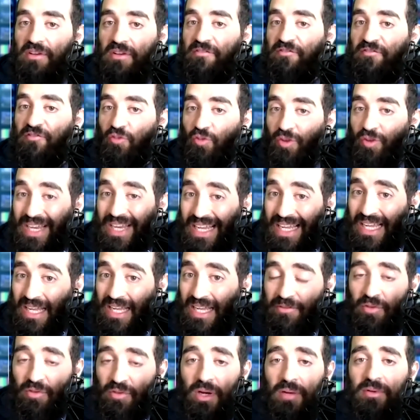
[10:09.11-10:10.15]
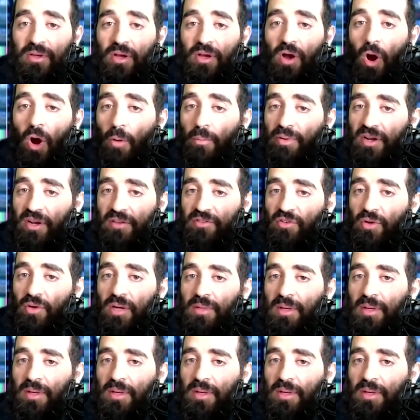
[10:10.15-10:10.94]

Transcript: free if you want to be open if you want